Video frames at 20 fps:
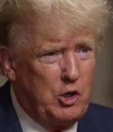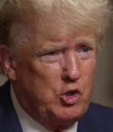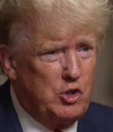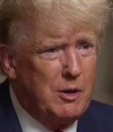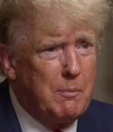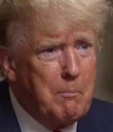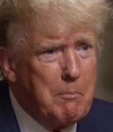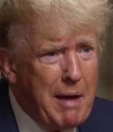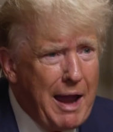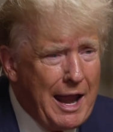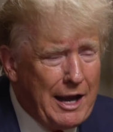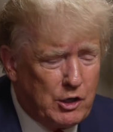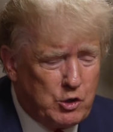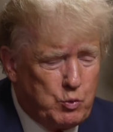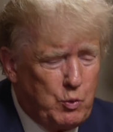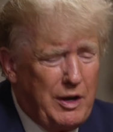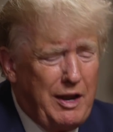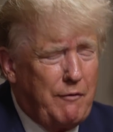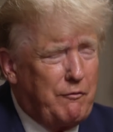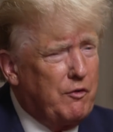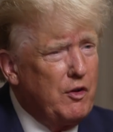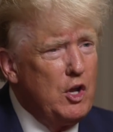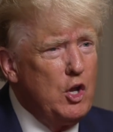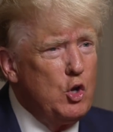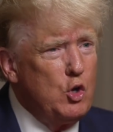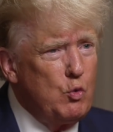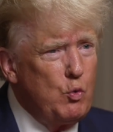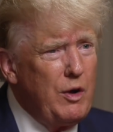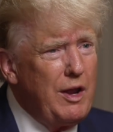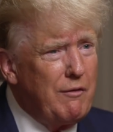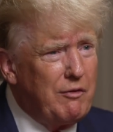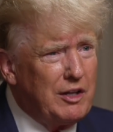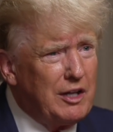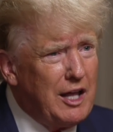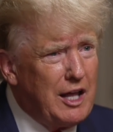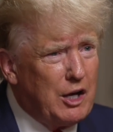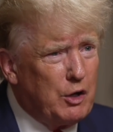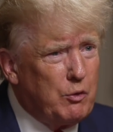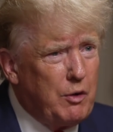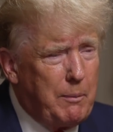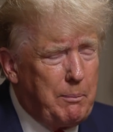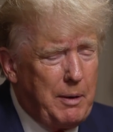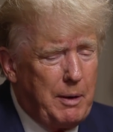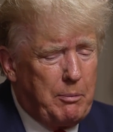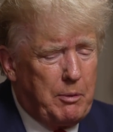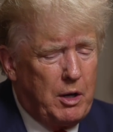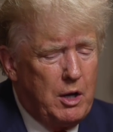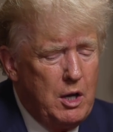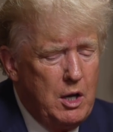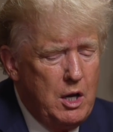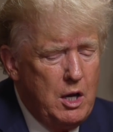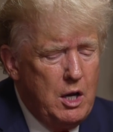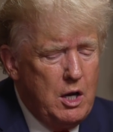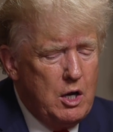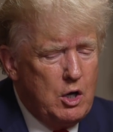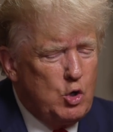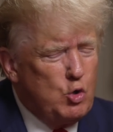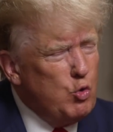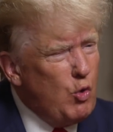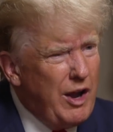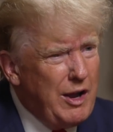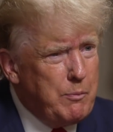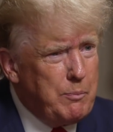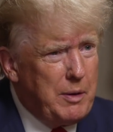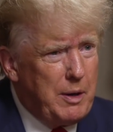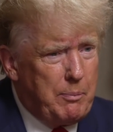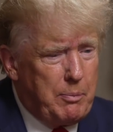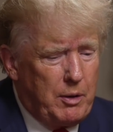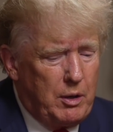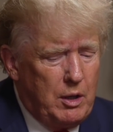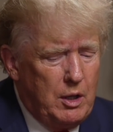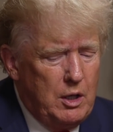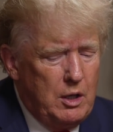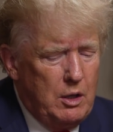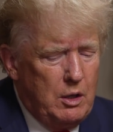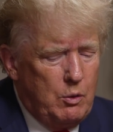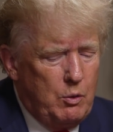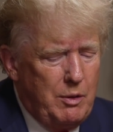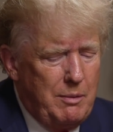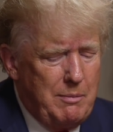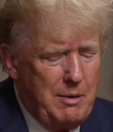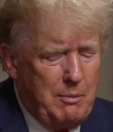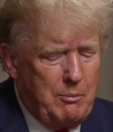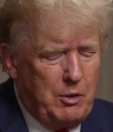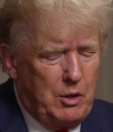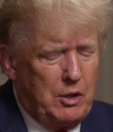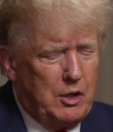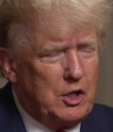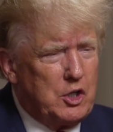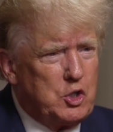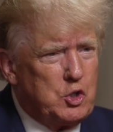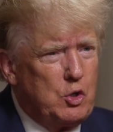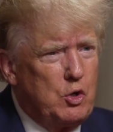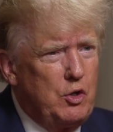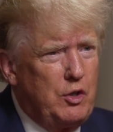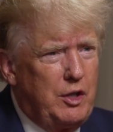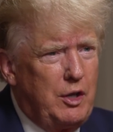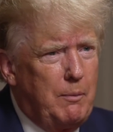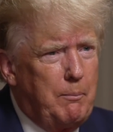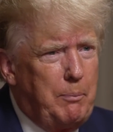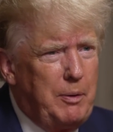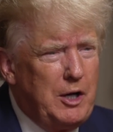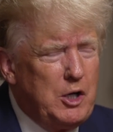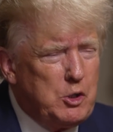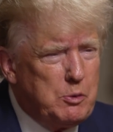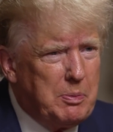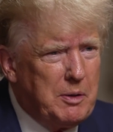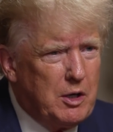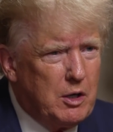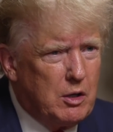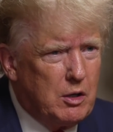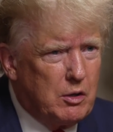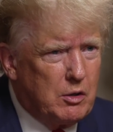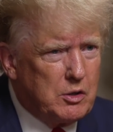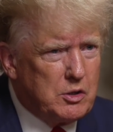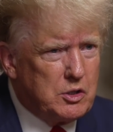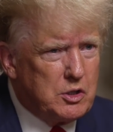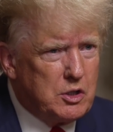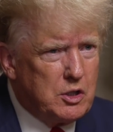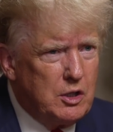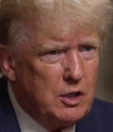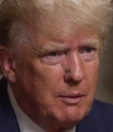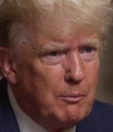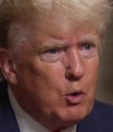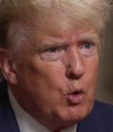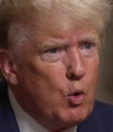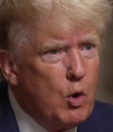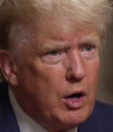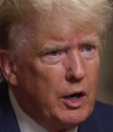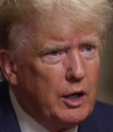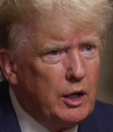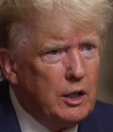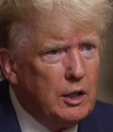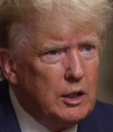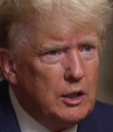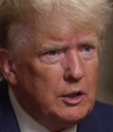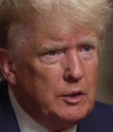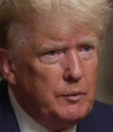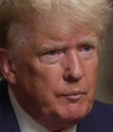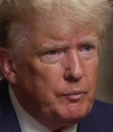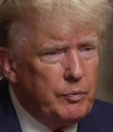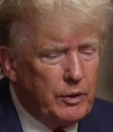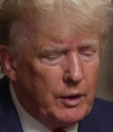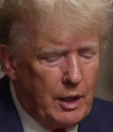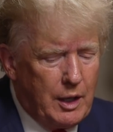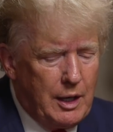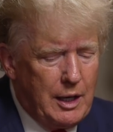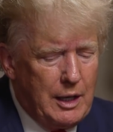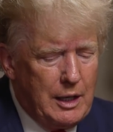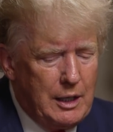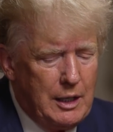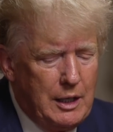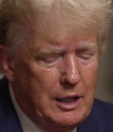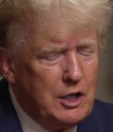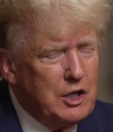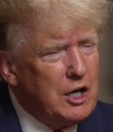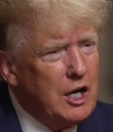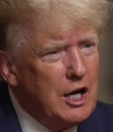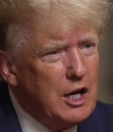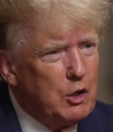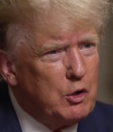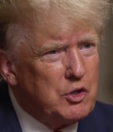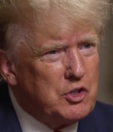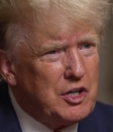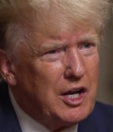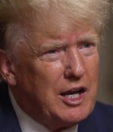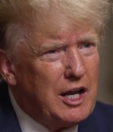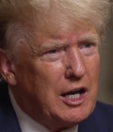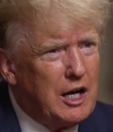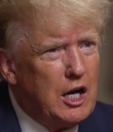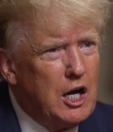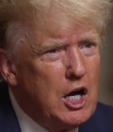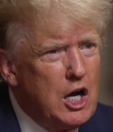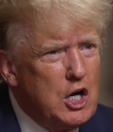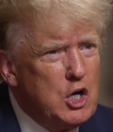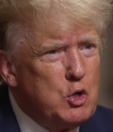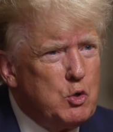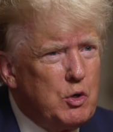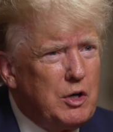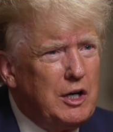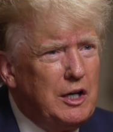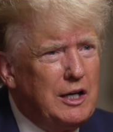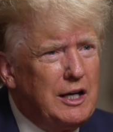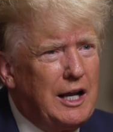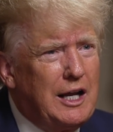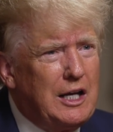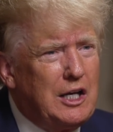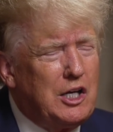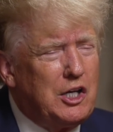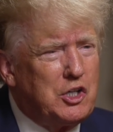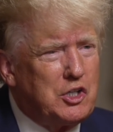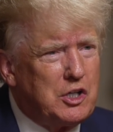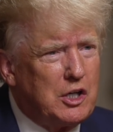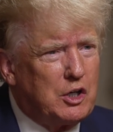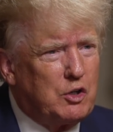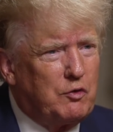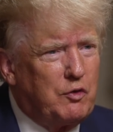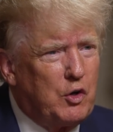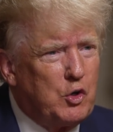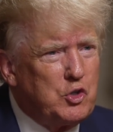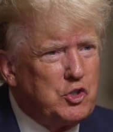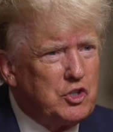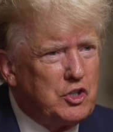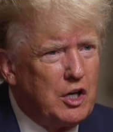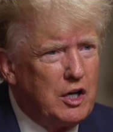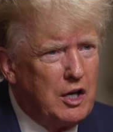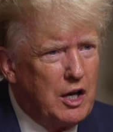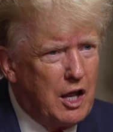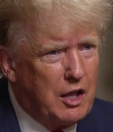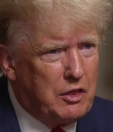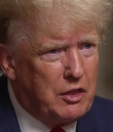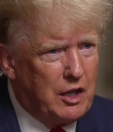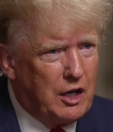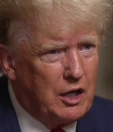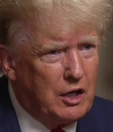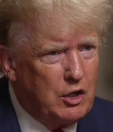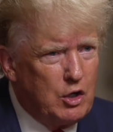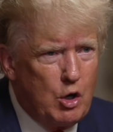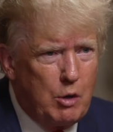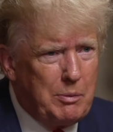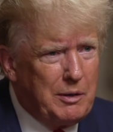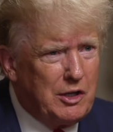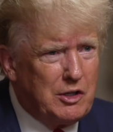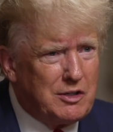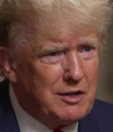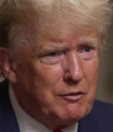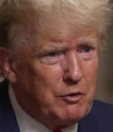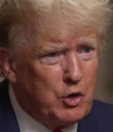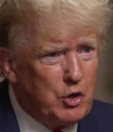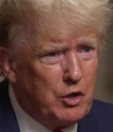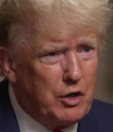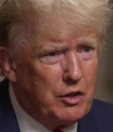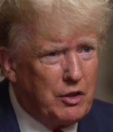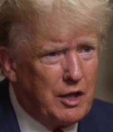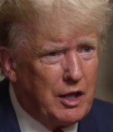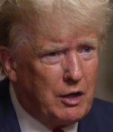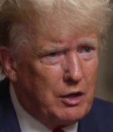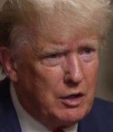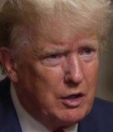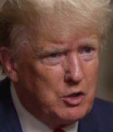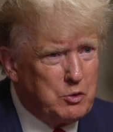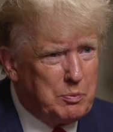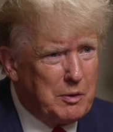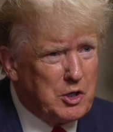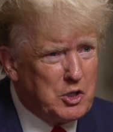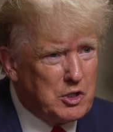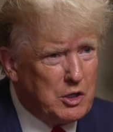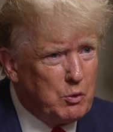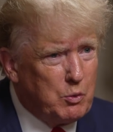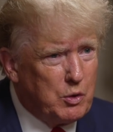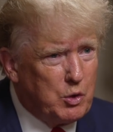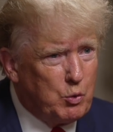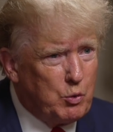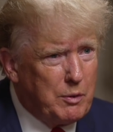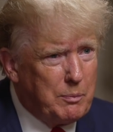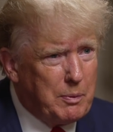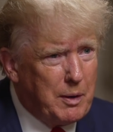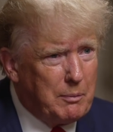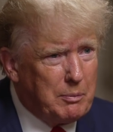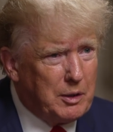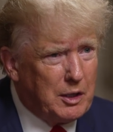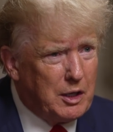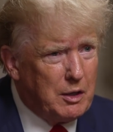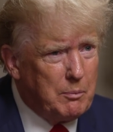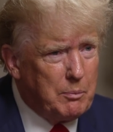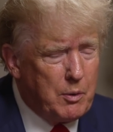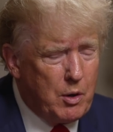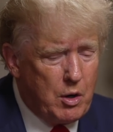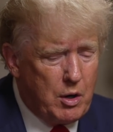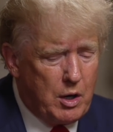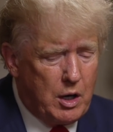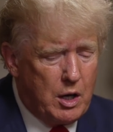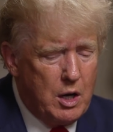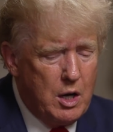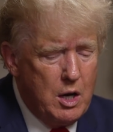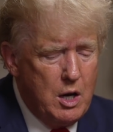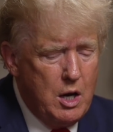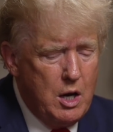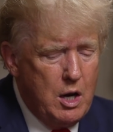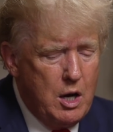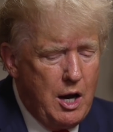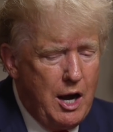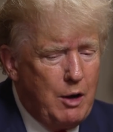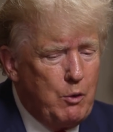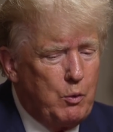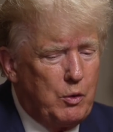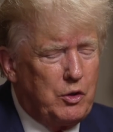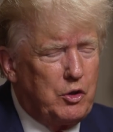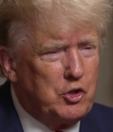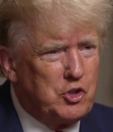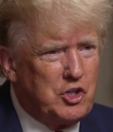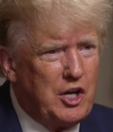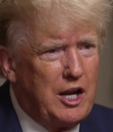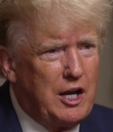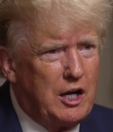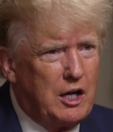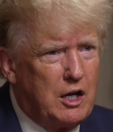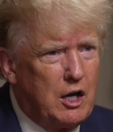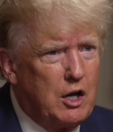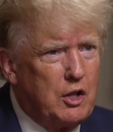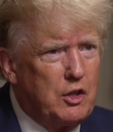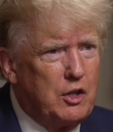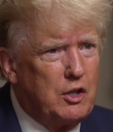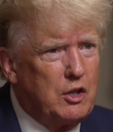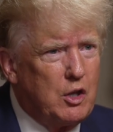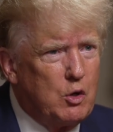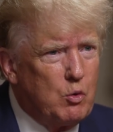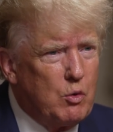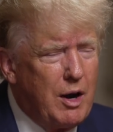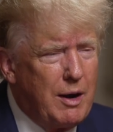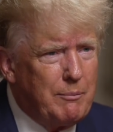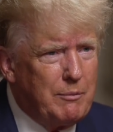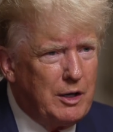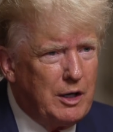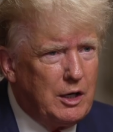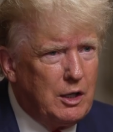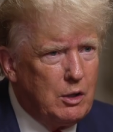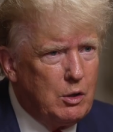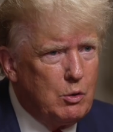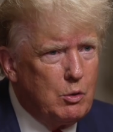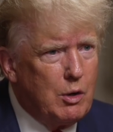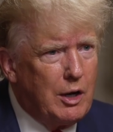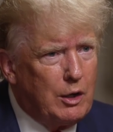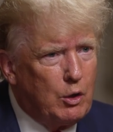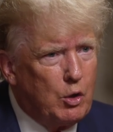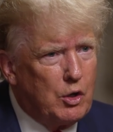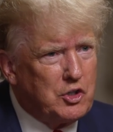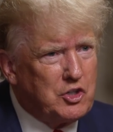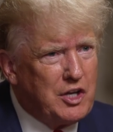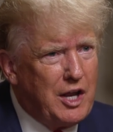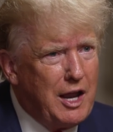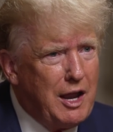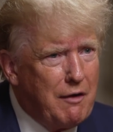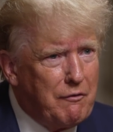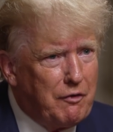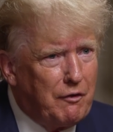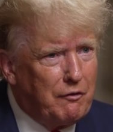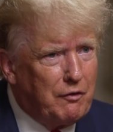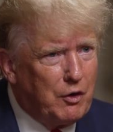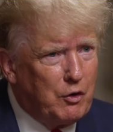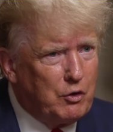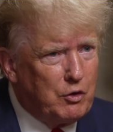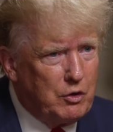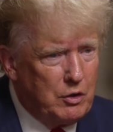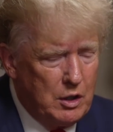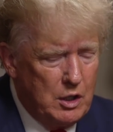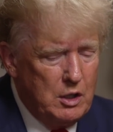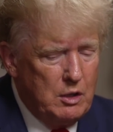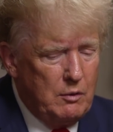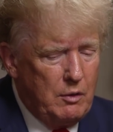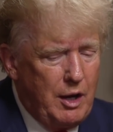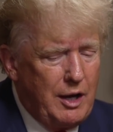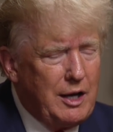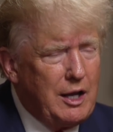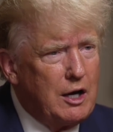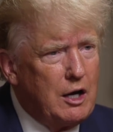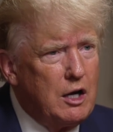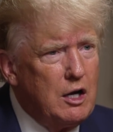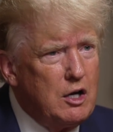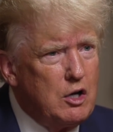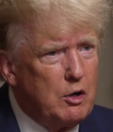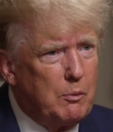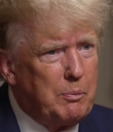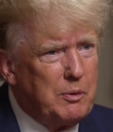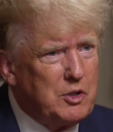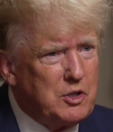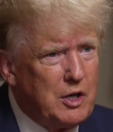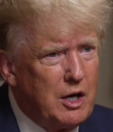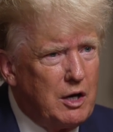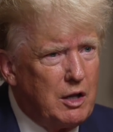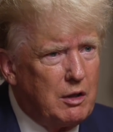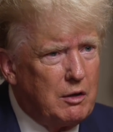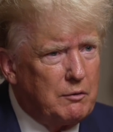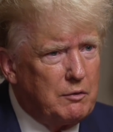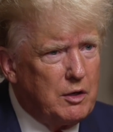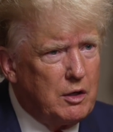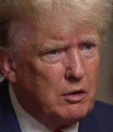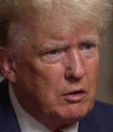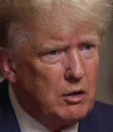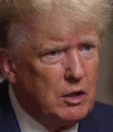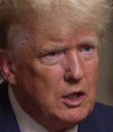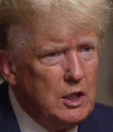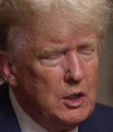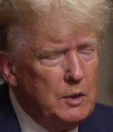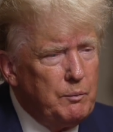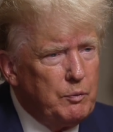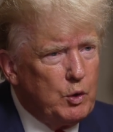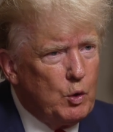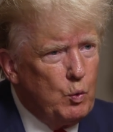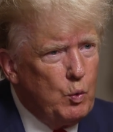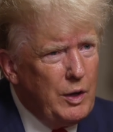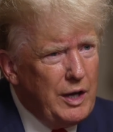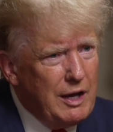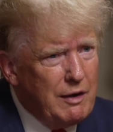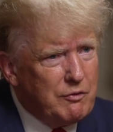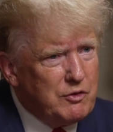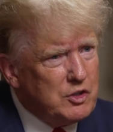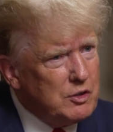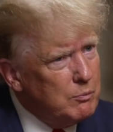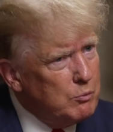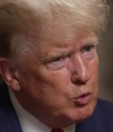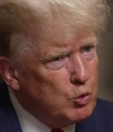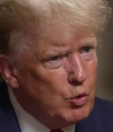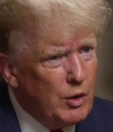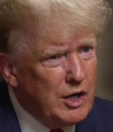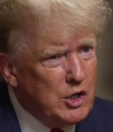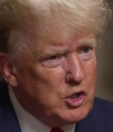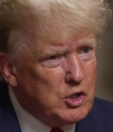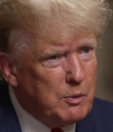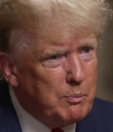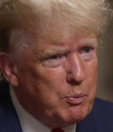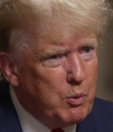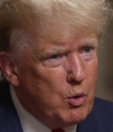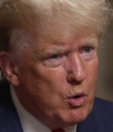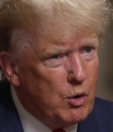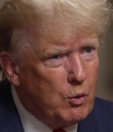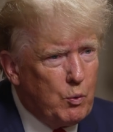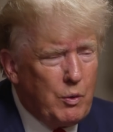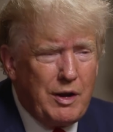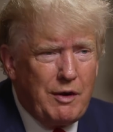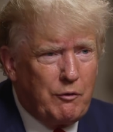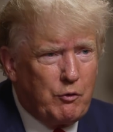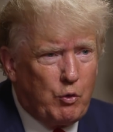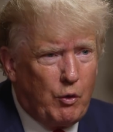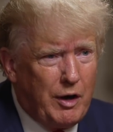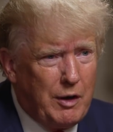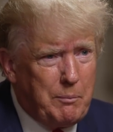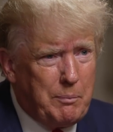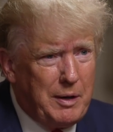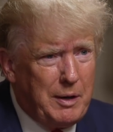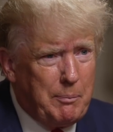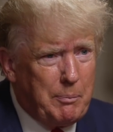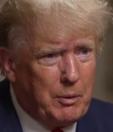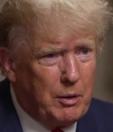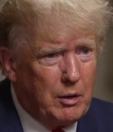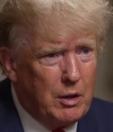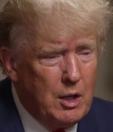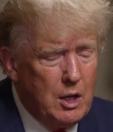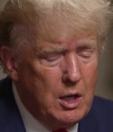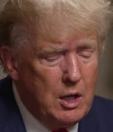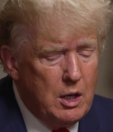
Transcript: oh, Jim yeah. Banks. We have we have a lot of great people. Yeah. Great people. Remember this on the impeachment hoax, number one in Congress, I got 196 votes to nothing. Nobody's ever heard of that, especially with the Republican Party. And with the Senate, other than Romney, who I lost a half a vote, I got 100% of the vote. We have some great support. We have great people.